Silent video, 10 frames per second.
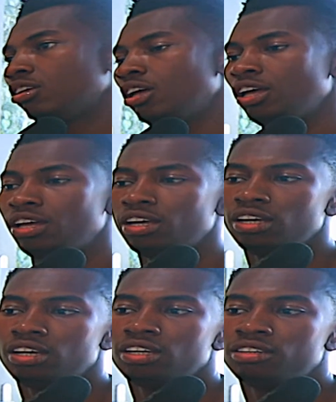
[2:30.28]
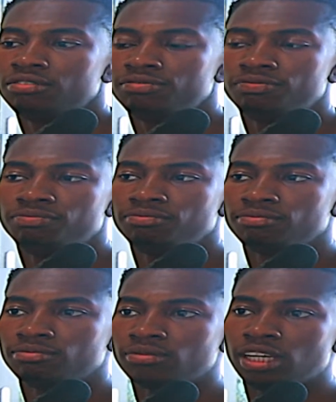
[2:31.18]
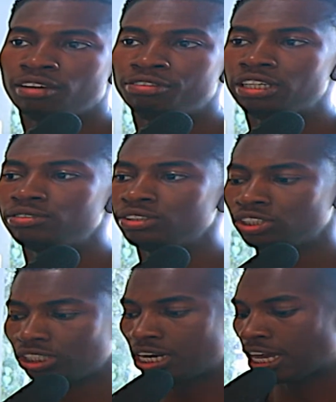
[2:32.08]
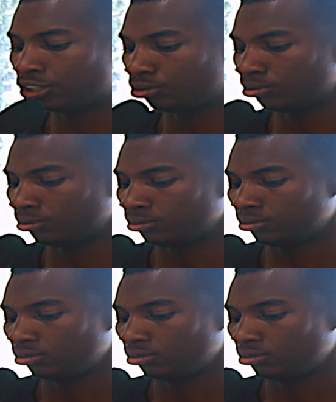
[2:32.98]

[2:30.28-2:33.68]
I think it was just a natural